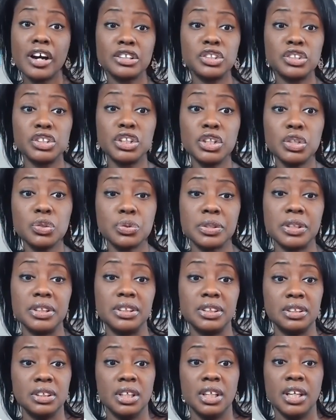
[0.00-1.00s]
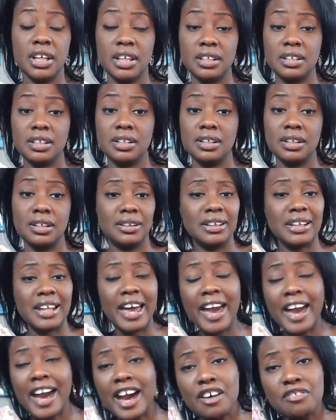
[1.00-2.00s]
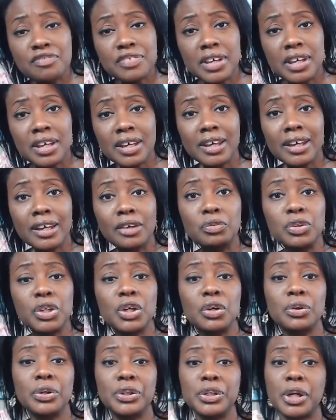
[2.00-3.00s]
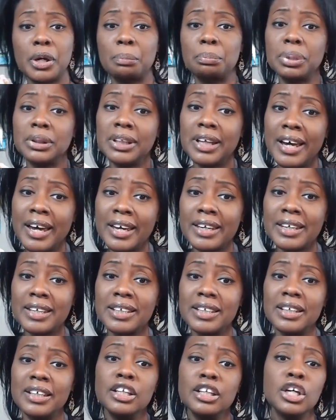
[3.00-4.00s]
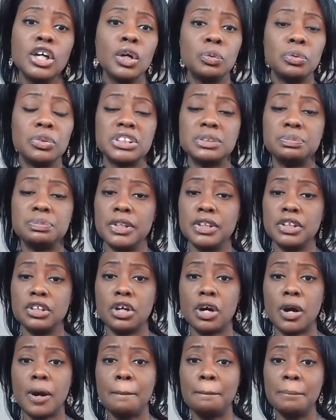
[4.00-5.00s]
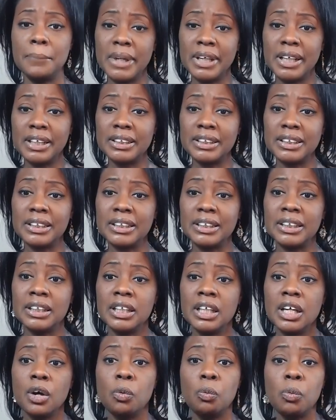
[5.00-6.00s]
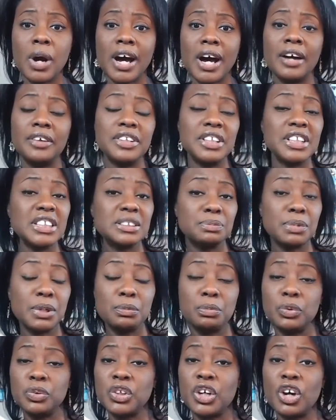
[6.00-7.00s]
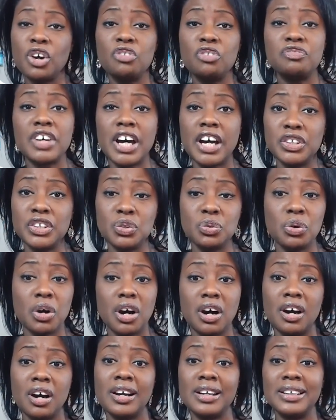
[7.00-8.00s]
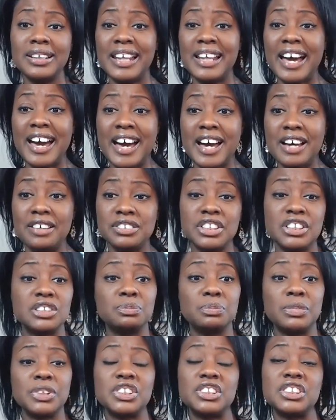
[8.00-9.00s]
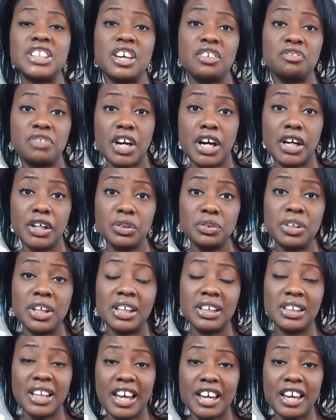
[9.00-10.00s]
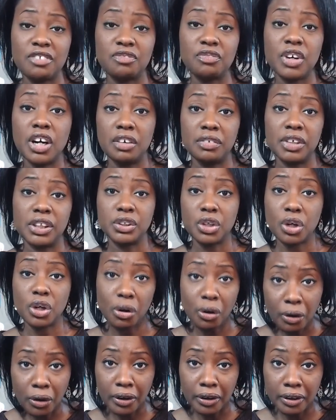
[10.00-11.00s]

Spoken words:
children in laughing, we go in there playing, we're spending our money, while these people don't value our lives as much as they value the life of a dog.